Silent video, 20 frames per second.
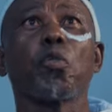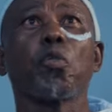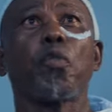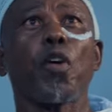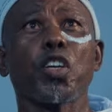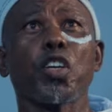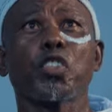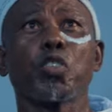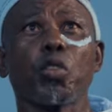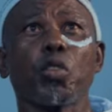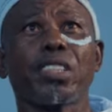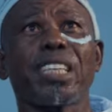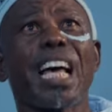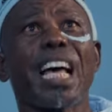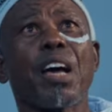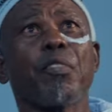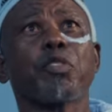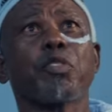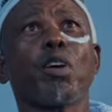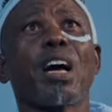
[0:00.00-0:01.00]
You forced
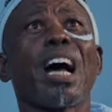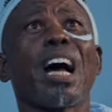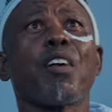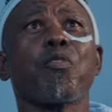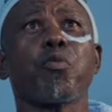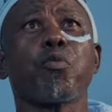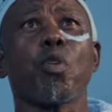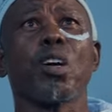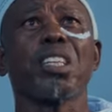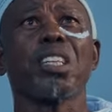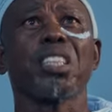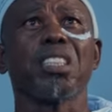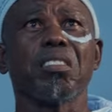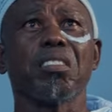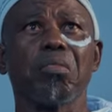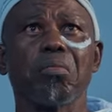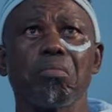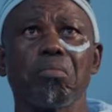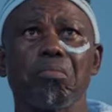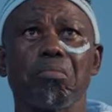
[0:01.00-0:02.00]
yourself to have
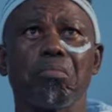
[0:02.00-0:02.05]
one.